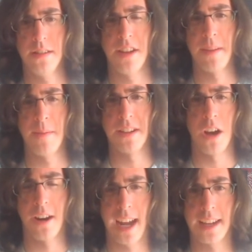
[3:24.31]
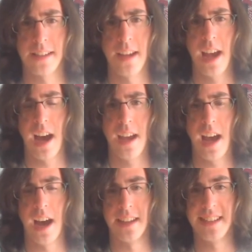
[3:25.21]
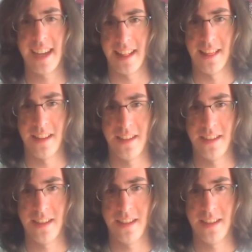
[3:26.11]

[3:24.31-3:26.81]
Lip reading: demis are ace until